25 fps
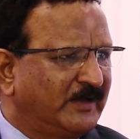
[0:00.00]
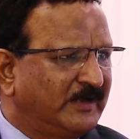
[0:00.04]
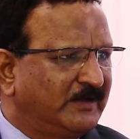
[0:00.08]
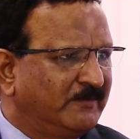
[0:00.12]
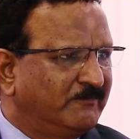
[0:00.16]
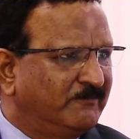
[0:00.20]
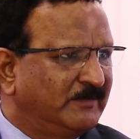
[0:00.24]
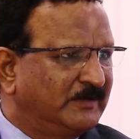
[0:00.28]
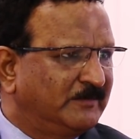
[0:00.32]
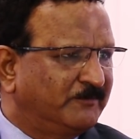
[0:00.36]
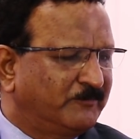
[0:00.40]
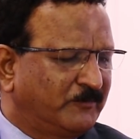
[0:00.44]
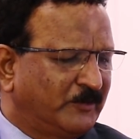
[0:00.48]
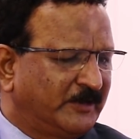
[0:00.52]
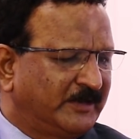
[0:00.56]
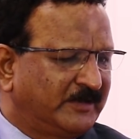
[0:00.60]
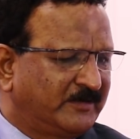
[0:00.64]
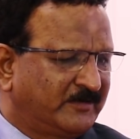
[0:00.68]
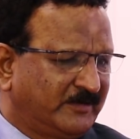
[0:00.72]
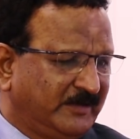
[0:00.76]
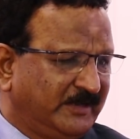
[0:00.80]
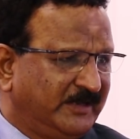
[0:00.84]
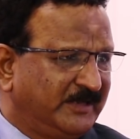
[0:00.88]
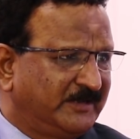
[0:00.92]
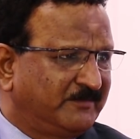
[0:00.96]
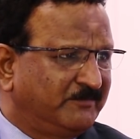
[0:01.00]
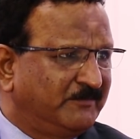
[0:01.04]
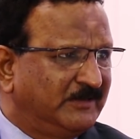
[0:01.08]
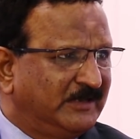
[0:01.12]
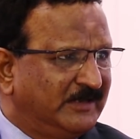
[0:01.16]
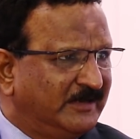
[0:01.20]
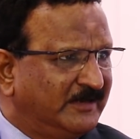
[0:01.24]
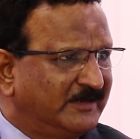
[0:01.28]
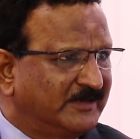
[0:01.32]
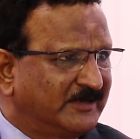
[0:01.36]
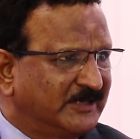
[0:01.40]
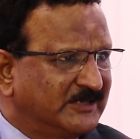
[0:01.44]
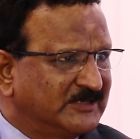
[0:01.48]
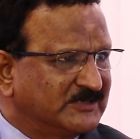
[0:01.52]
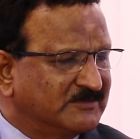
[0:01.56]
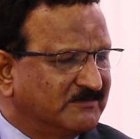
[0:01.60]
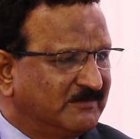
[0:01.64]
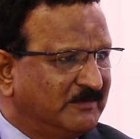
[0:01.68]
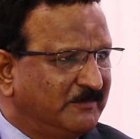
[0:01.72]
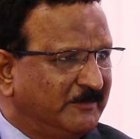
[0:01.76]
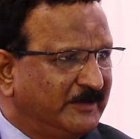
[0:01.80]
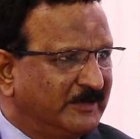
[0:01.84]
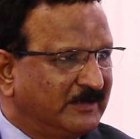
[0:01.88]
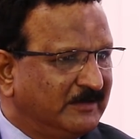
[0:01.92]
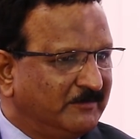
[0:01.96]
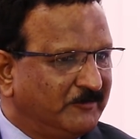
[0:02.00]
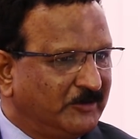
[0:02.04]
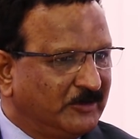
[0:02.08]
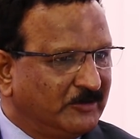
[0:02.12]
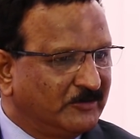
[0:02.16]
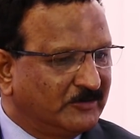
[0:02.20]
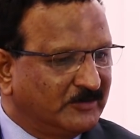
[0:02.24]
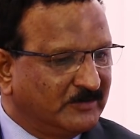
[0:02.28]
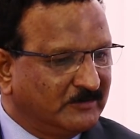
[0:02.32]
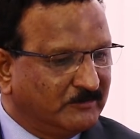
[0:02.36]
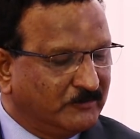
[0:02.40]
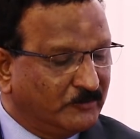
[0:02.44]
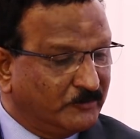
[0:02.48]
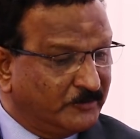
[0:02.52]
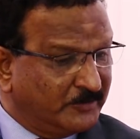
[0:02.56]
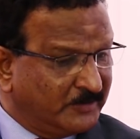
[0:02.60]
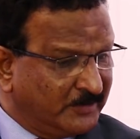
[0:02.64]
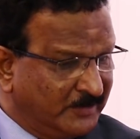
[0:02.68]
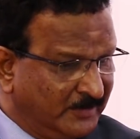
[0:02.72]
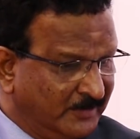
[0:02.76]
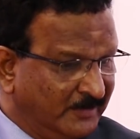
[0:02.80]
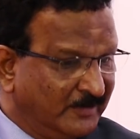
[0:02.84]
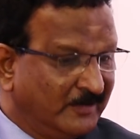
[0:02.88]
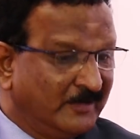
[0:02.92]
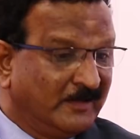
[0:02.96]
1.8 million tons will be coming on the board.